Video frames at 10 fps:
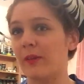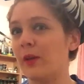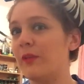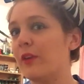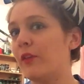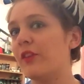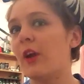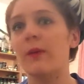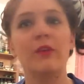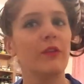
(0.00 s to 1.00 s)
I'm not even going to
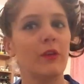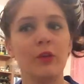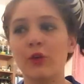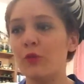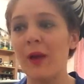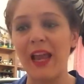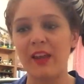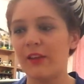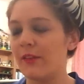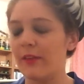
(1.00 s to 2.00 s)
go into the nude
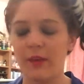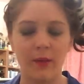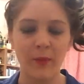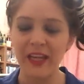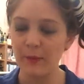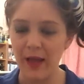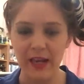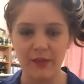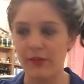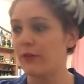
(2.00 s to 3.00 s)
palettes and the pink
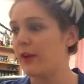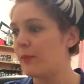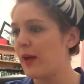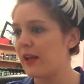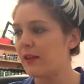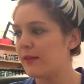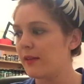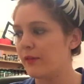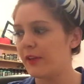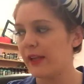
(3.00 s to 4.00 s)
palettes and the red palettes
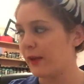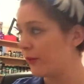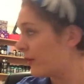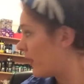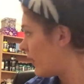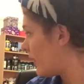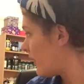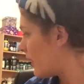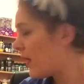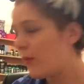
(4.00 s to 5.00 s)
and everything else.
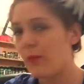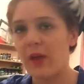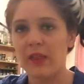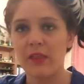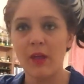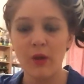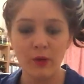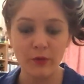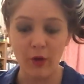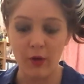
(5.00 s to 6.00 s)
But
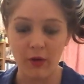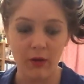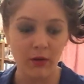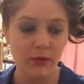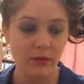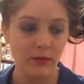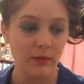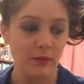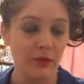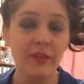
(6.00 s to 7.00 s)
those are
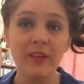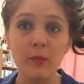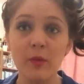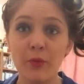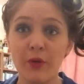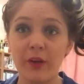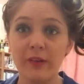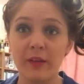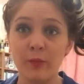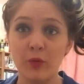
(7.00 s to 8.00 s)
just some of the
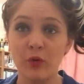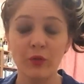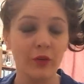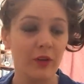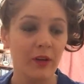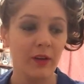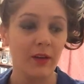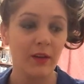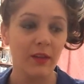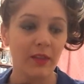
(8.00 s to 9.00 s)
products I bought
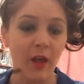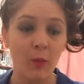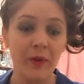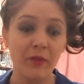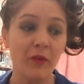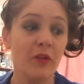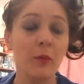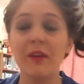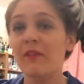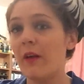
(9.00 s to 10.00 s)
that I'll be
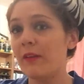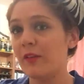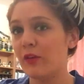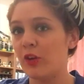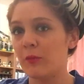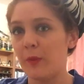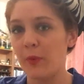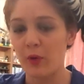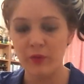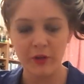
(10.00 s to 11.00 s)
reviewing very soon on my
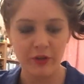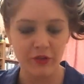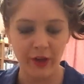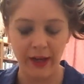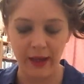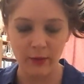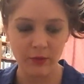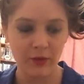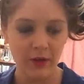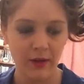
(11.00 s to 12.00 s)
blog for you to check
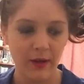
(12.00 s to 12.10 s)
out.